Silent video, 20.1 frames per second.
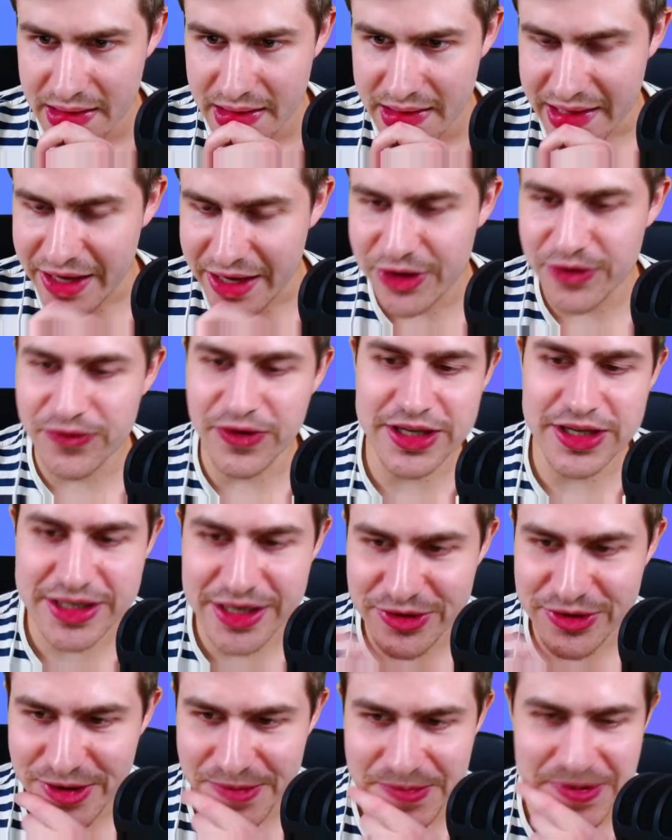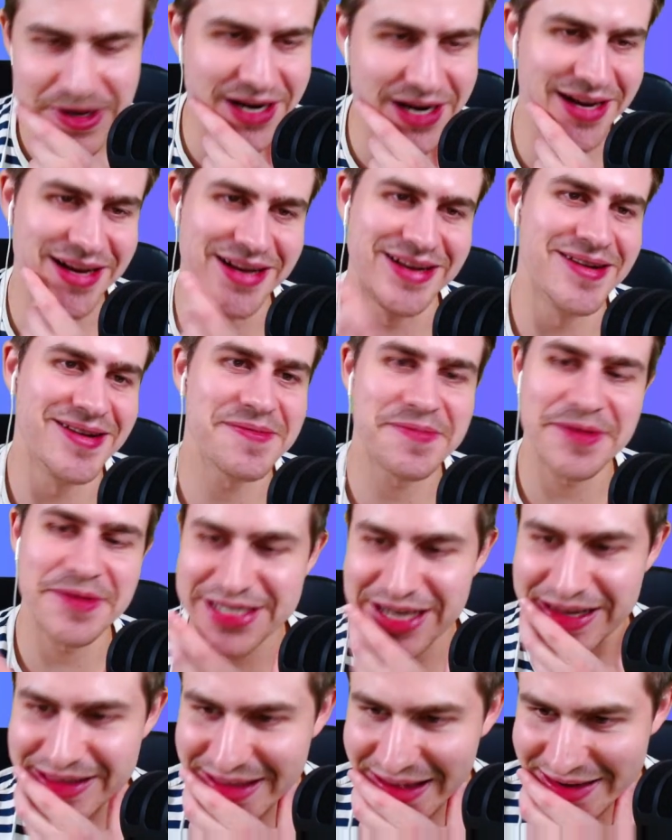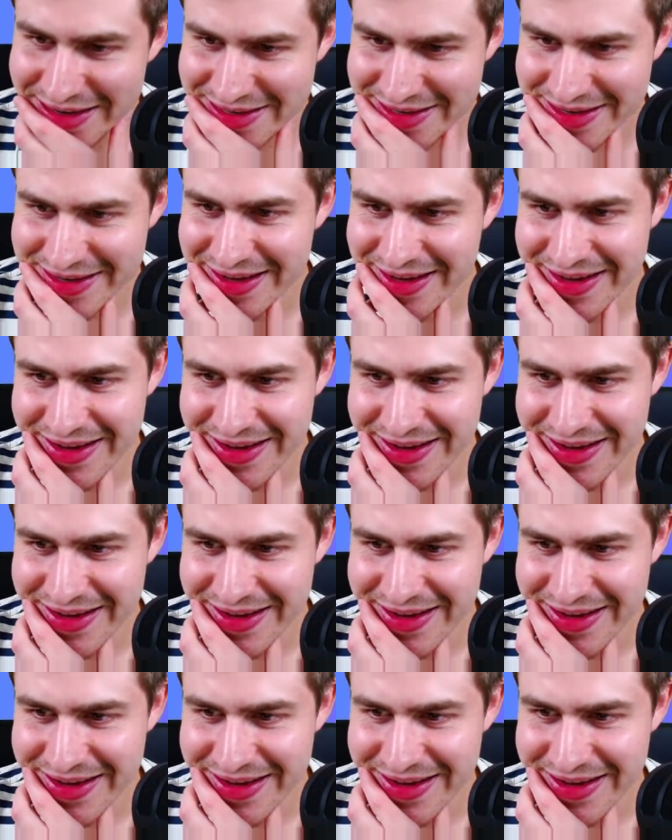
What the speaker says: Thank you, Vincent. Do appreciate that.